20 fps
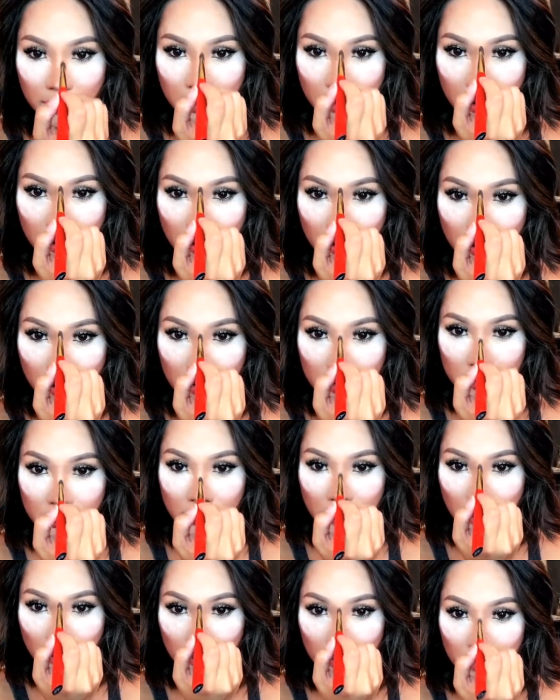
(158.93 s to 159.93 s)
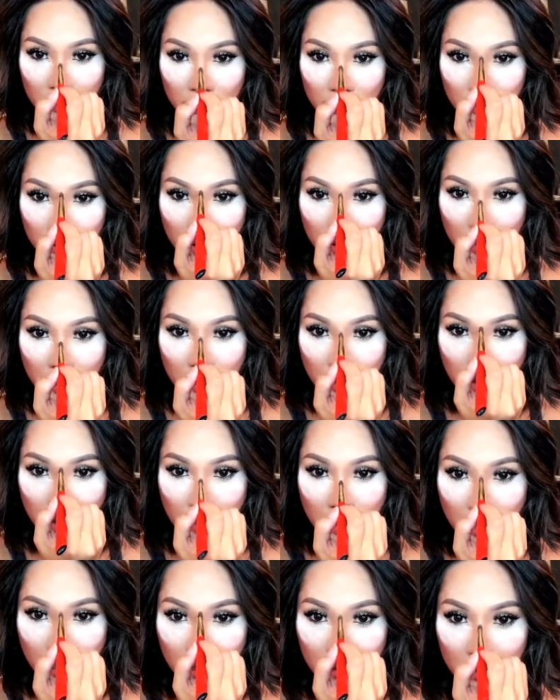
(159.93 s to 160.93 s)
That'll also help you
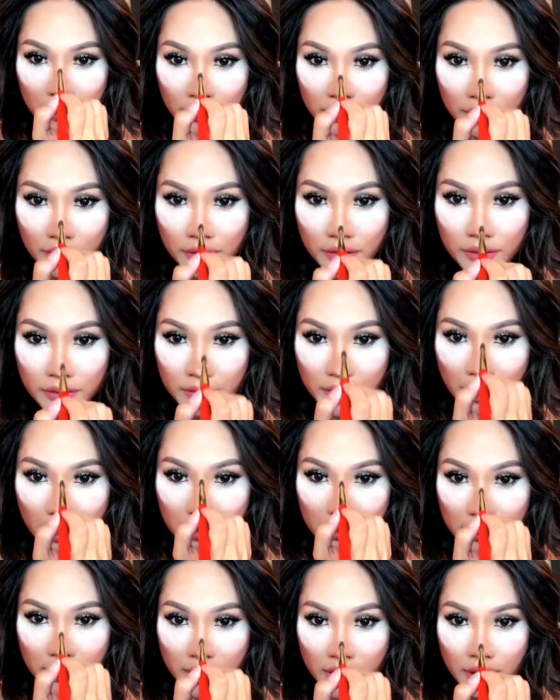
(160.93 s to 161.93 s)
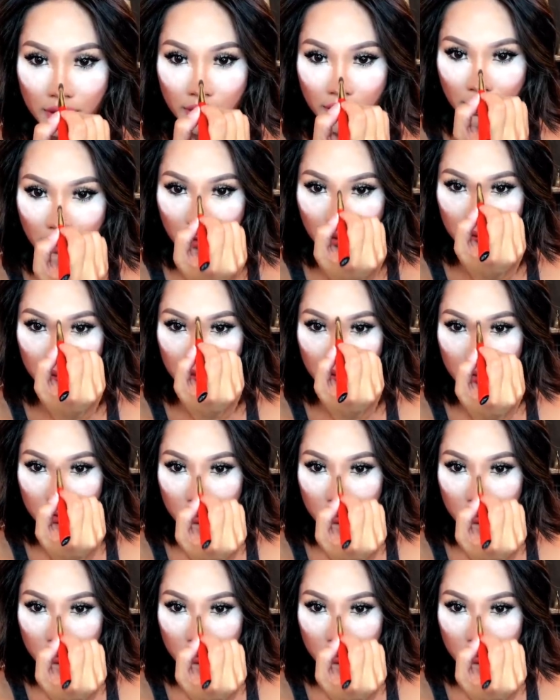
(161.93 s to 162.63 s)
highlight your nose and stand out.